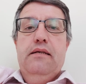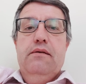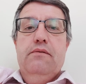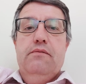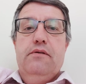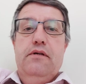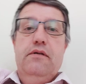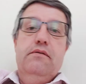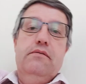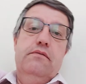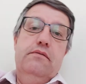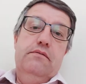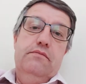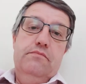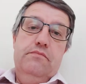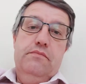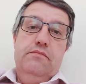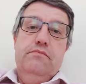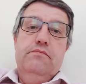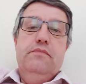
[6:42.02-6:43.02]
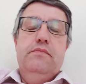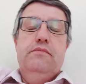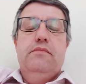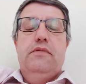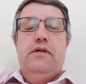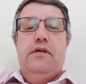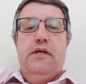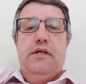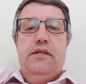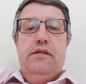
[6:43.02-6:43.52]
Well,
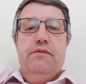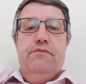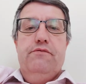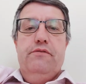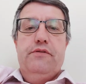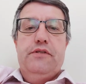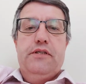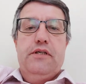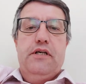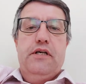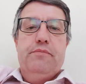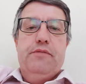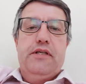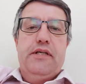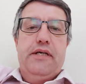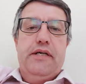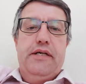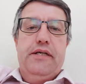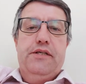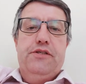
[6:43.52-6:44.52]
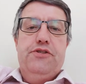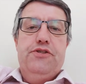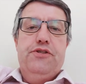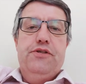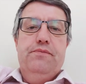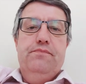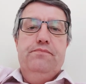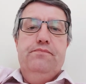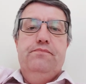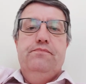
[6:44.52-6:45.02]
heighten the retirement age.
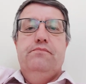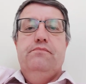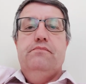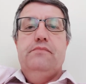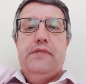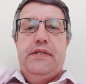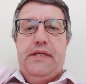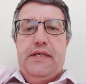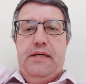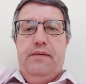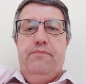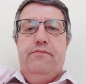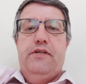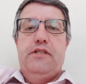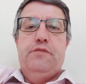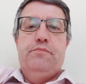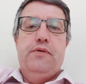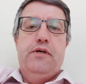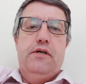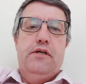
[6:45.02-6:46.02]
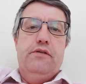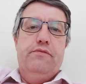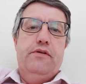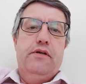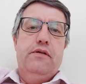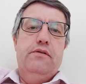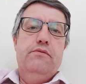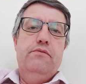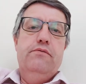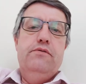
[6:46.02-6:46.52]
Yeah, that's part of
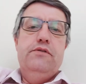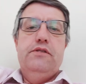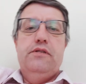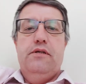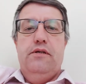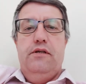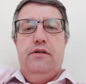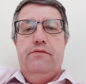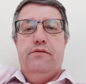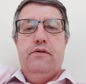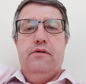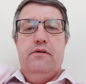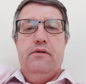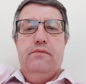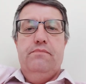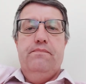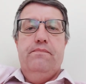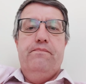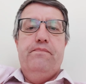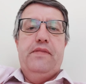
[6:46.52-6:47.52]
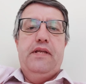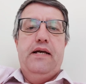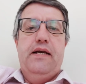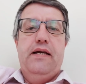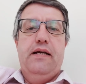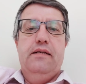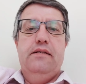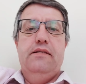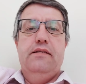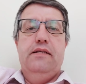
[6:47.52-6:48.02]
it. And also you've got
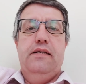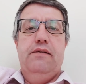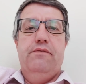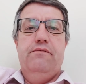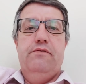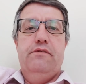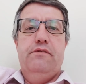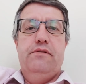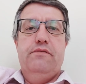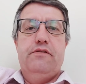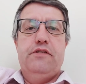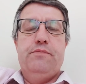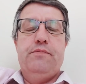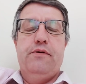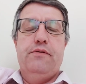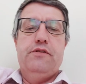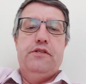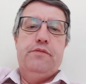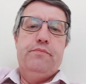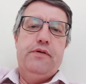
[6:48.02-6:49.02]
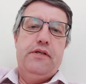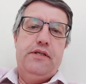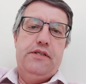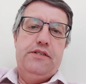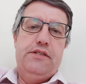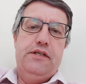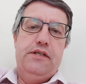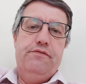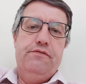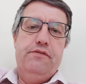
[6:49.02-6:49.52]
handing the
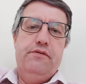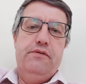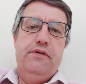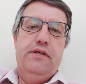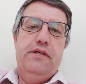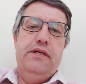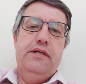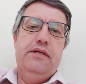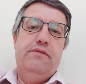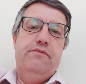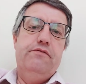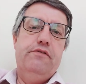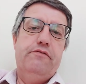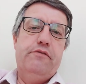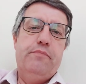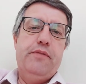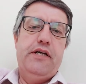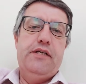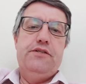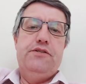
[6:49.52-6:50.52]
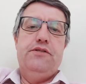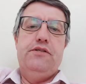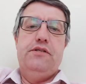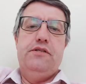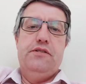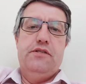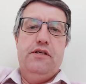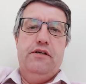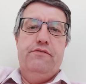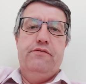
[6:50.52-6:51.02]
responsibility for the
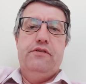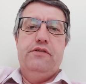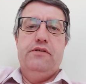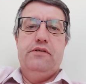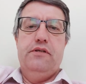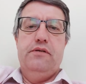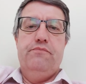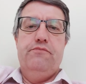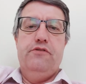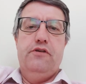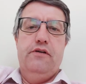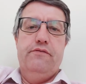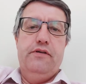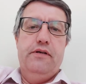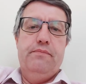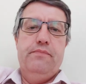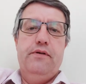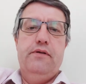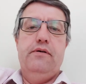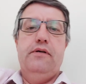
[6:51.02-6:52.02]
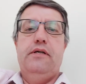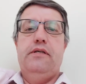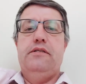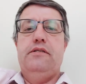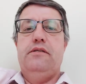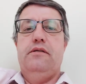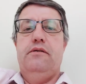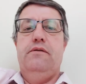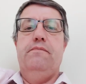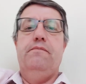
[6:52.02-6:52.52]
pensions over to private employers.
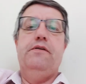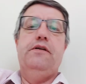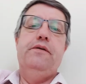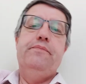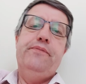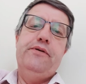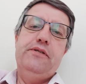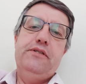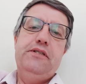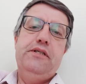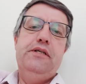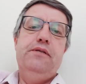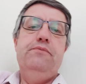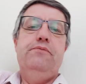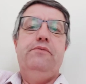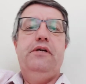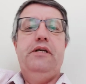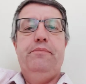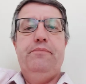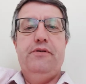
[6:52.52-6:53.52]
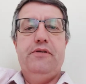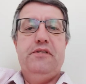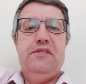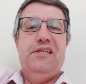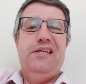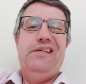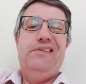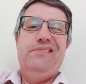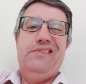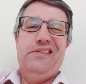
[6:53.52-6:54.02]
So you put in, we put
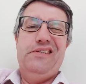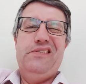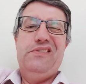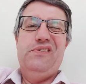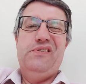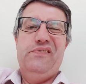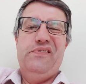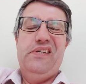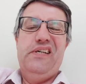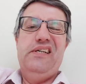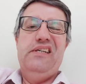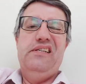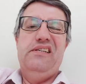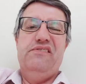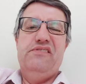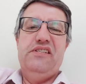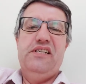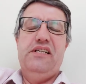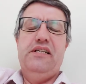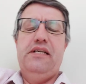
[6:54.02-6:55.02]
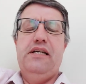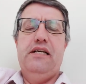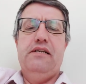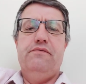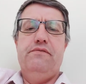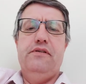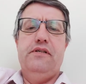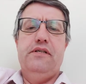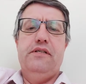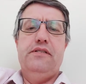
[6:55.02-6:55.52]
in, that sort of thing. You've seen the
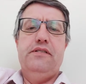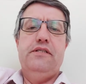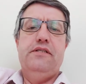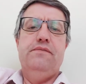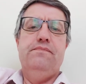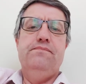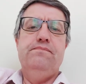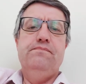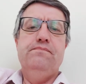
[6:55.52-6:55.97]
adverts.